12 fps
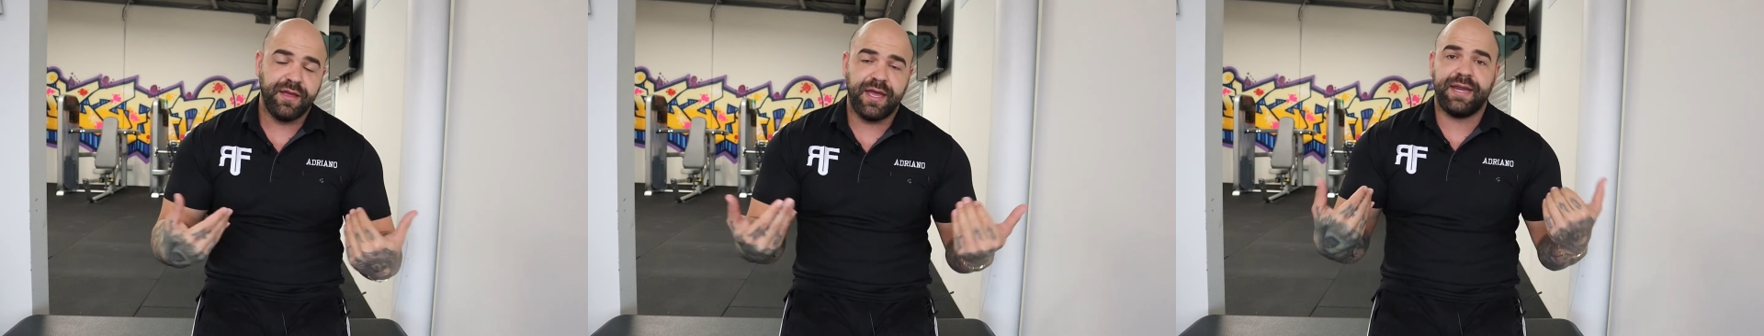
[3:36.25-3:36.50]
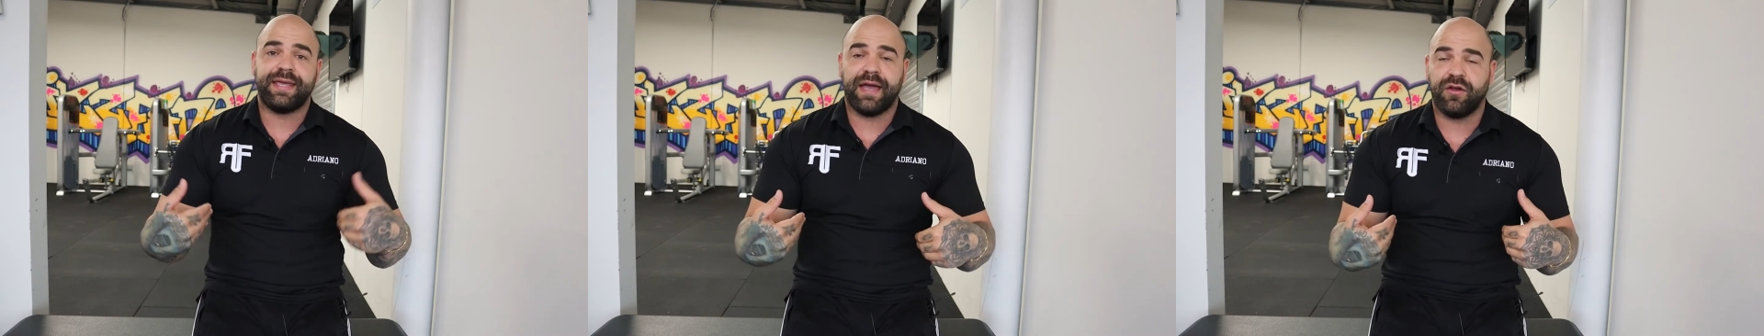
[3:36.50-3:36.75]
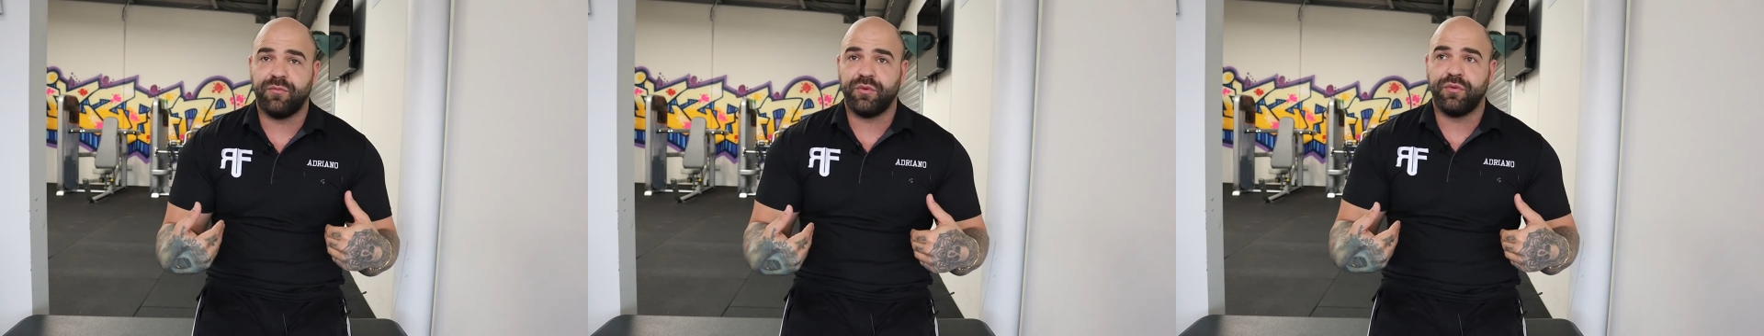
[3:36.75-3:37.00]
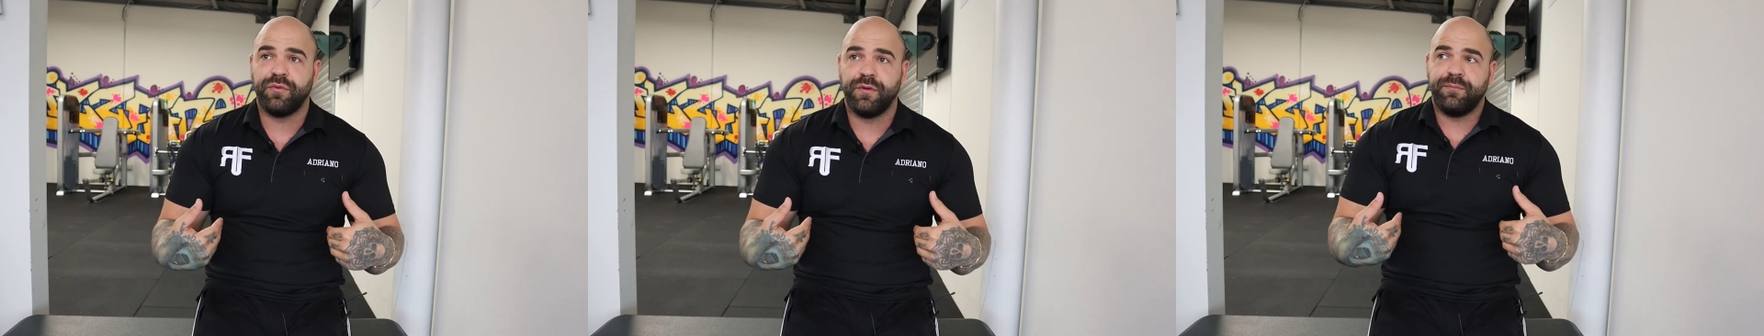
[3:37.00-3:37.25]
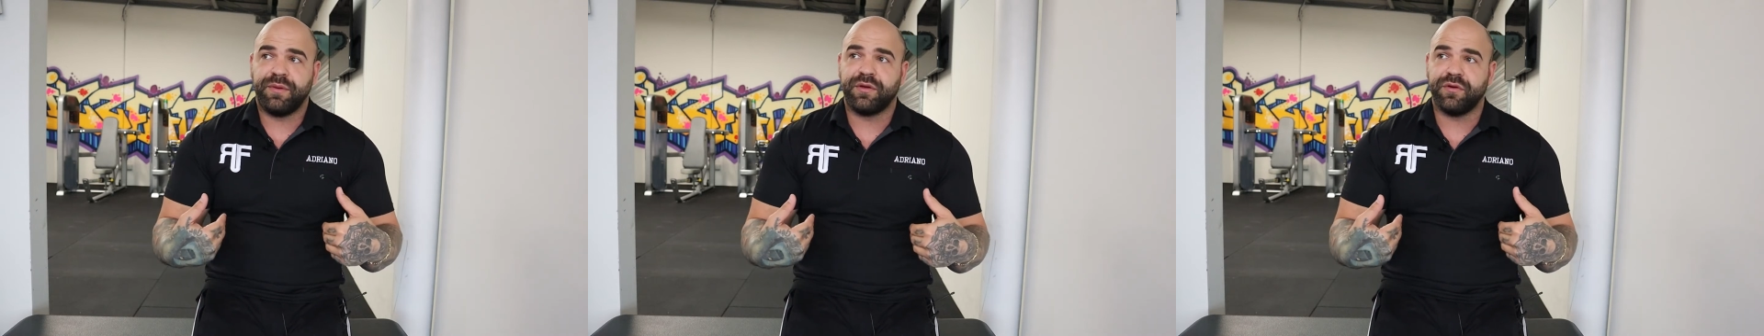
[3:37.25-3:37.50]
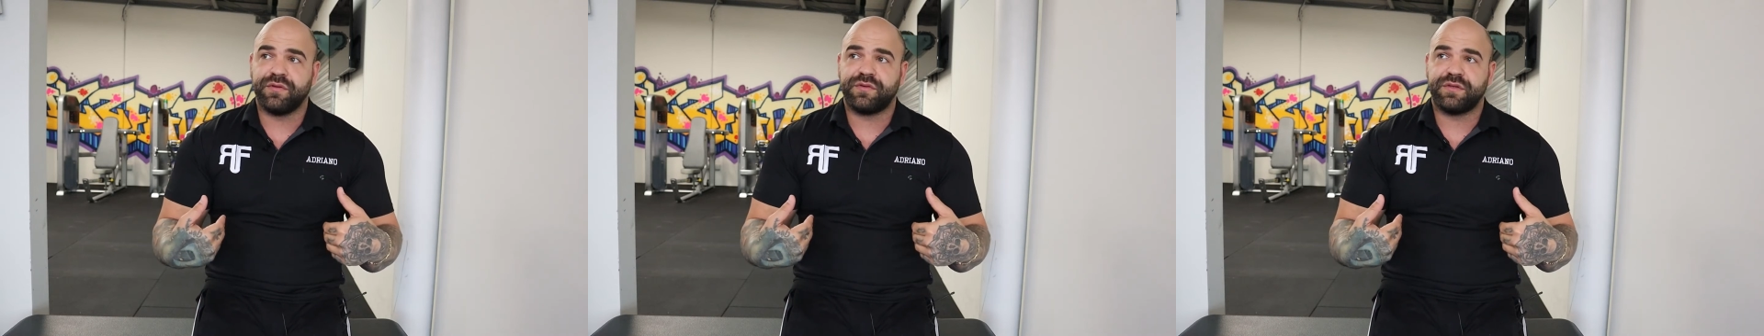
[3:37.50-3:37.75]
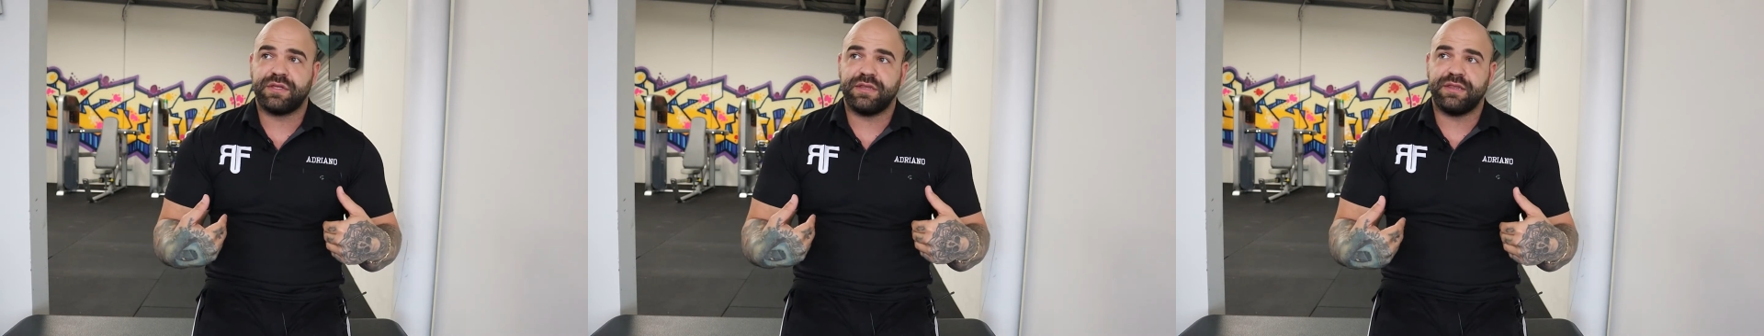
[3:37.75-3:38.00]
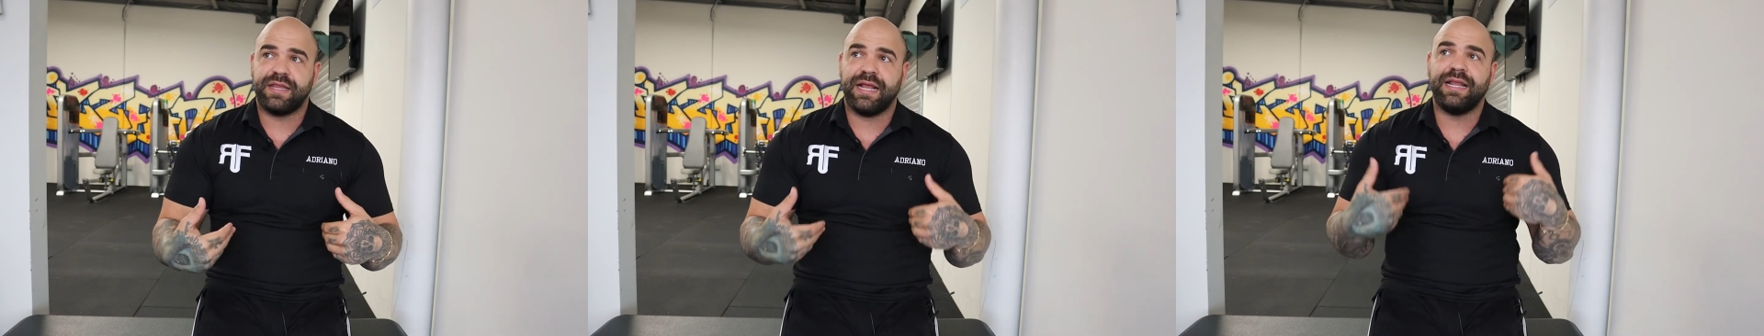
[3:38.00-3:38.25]
and accountable because
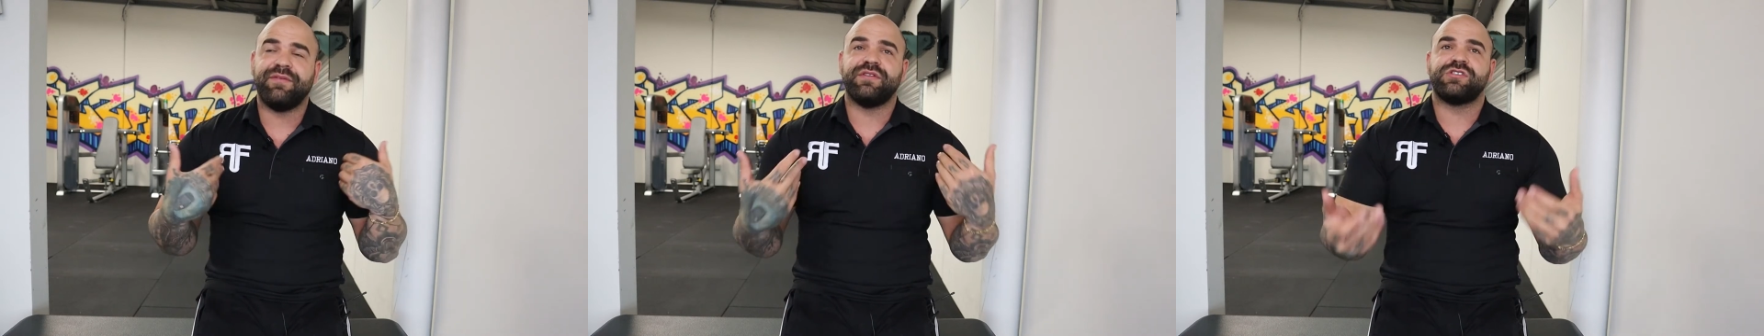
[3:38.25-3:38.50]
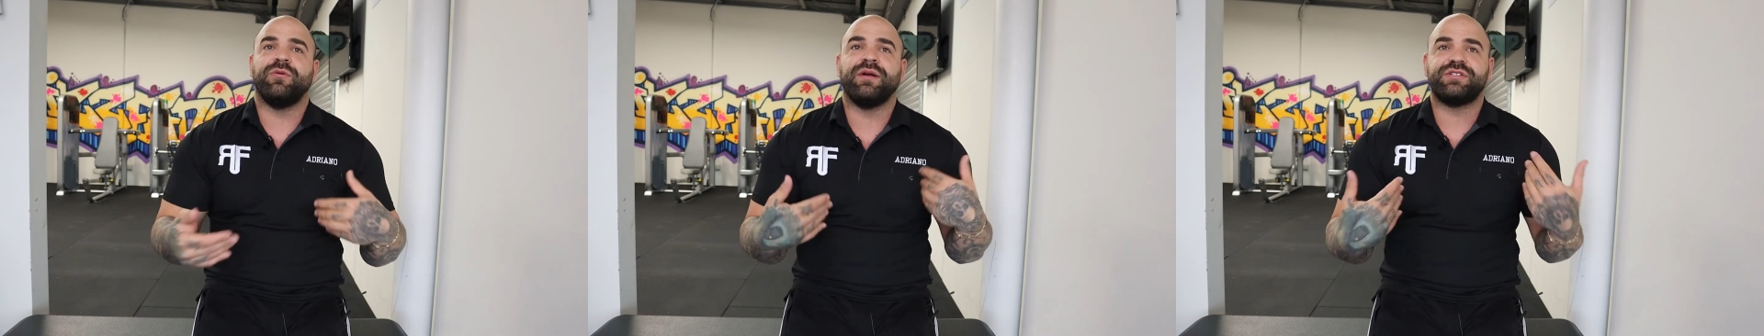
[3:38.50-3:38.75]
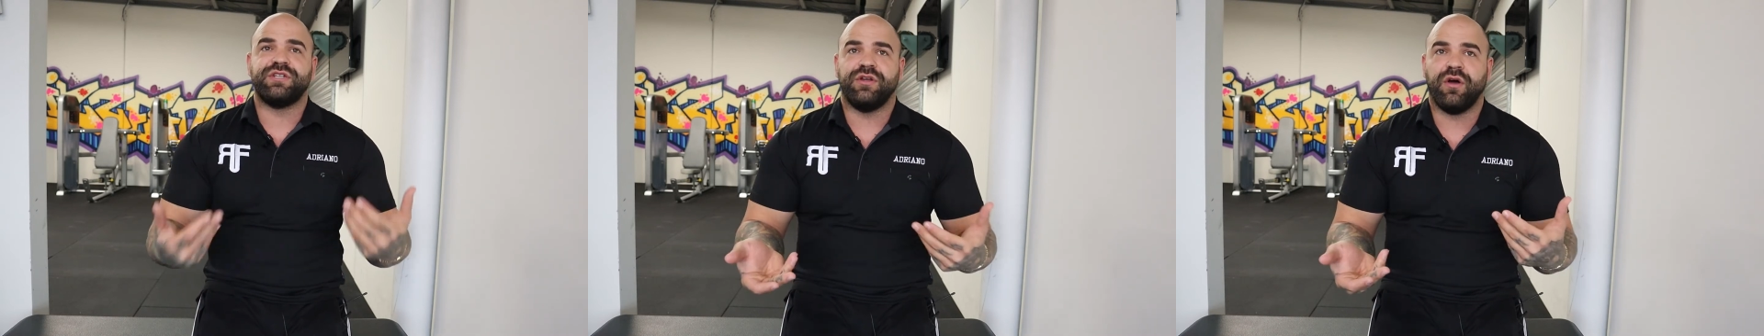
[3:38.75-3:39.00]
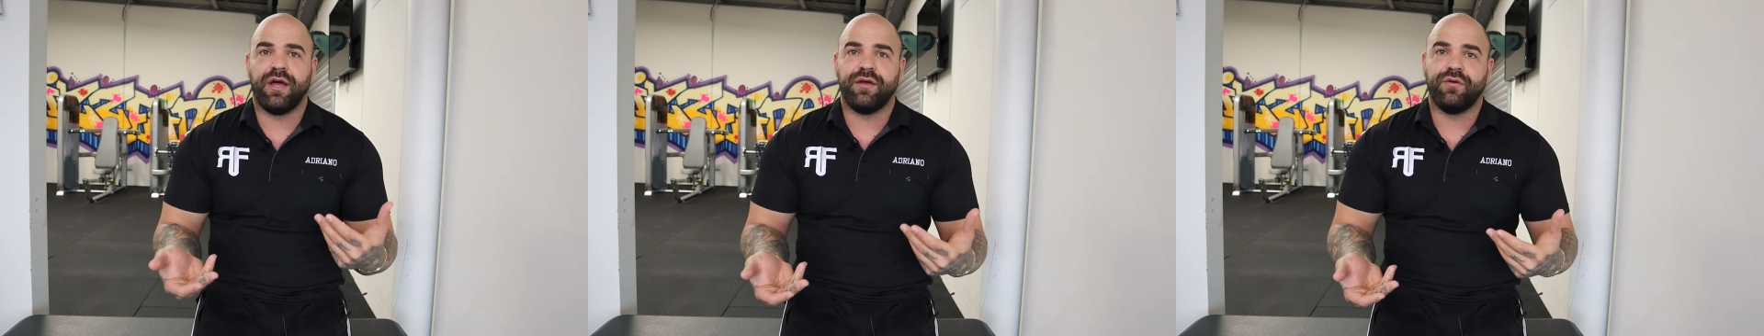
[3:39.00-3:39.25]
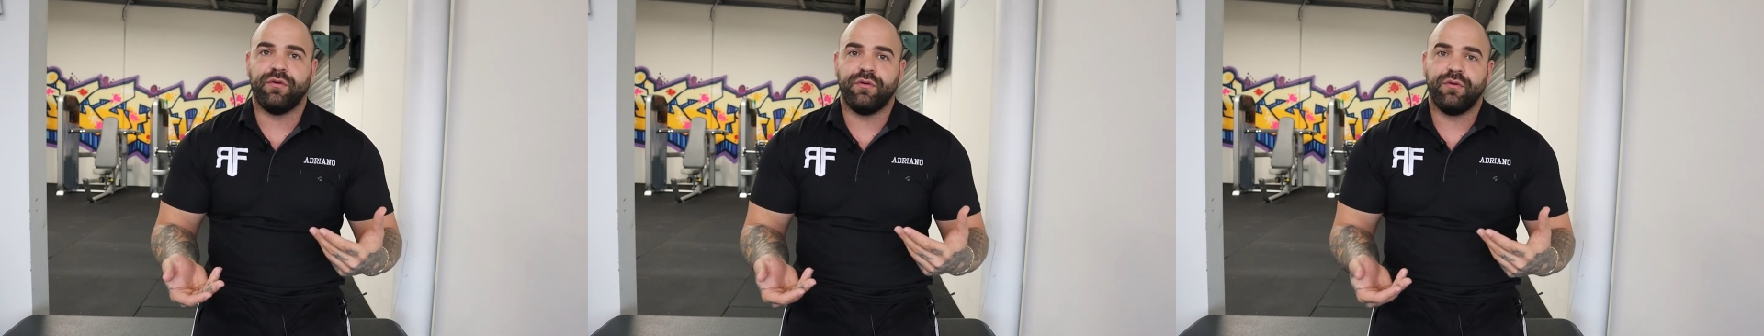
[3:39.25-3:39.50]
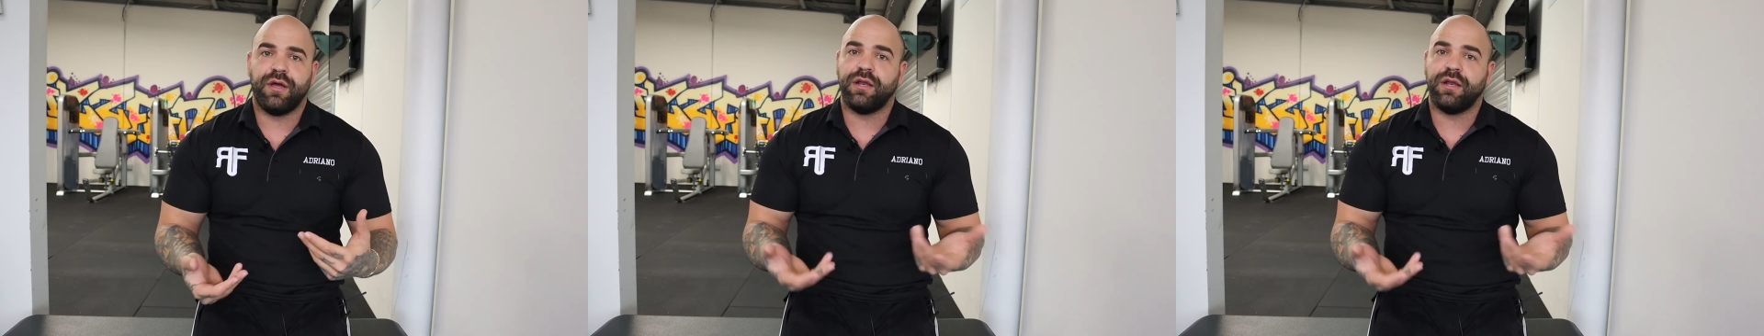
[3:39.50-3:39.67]
they live in so much denial.